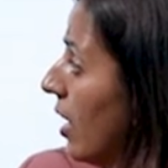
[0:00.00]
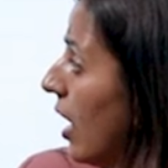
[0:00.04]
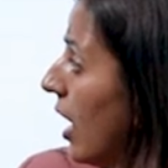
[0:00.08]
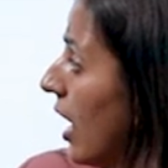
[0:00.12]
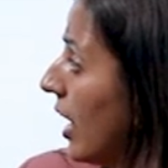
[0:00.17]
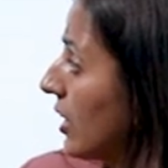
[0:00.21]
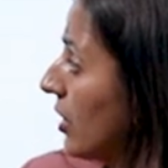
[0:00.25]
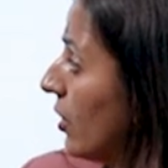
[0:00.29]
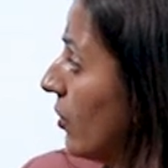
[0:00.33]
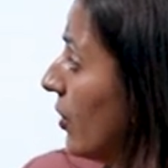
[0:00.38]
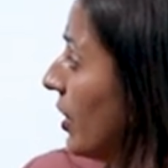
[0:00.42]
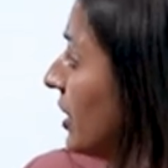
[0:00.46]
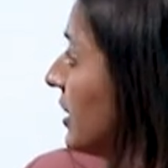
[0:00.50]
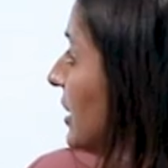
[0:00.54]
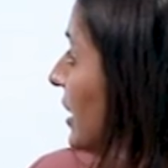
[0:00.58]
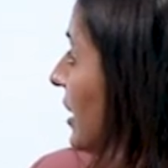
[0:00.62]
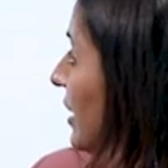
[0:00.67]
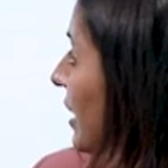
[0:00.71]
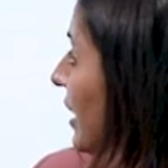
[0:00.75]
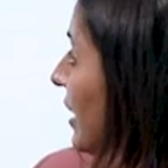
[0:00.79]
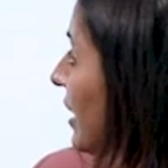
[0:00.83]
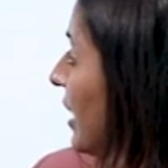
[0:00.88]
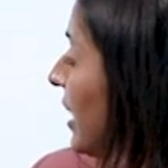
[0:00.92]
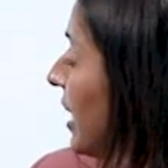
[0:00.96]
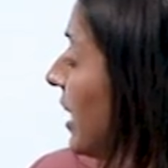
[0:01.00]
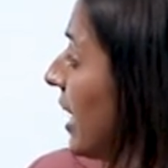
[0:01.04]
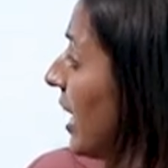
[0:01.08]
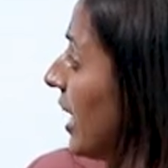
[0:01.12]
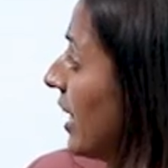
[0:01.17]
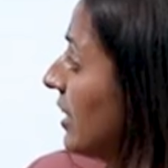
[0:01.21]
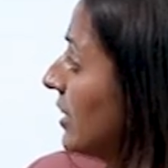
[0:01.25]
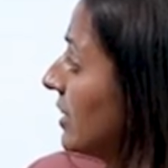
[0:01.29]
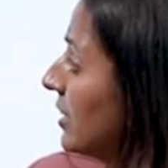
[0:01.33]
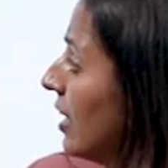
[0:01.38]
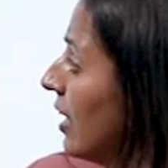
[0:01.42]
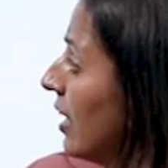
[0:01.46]
Otherwise, it
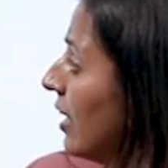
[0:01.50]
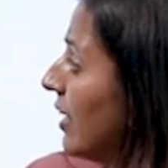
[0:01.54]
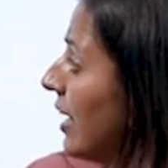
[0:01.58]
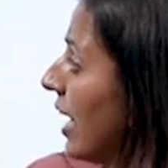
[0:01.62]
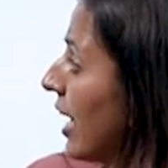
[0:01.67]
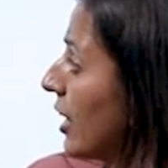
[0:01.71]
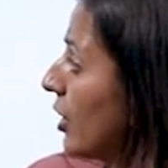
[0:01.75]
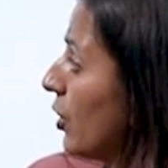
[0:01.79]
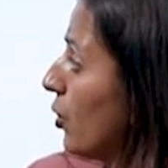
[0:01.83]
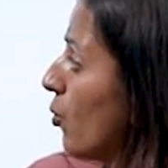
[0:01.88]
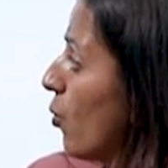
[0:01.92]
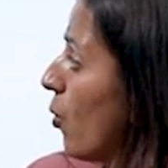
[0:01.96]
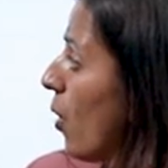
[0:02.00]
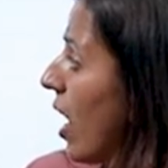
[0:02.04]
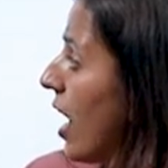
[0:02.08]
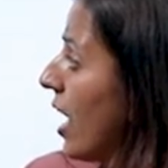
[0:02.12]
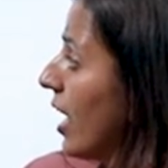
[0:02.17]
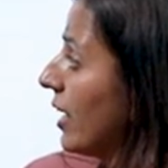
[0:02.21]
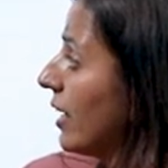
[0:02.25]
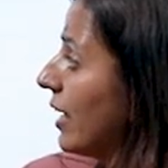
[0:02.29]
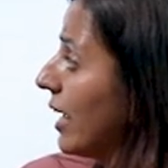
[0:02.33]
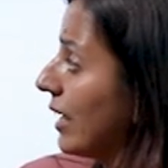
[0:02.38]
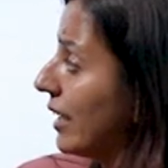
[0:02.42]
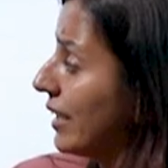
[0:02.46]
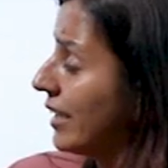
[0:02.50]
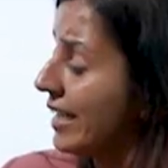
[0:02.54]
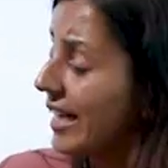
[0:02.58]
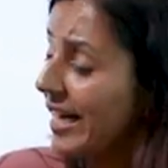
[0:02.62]
indicates that you are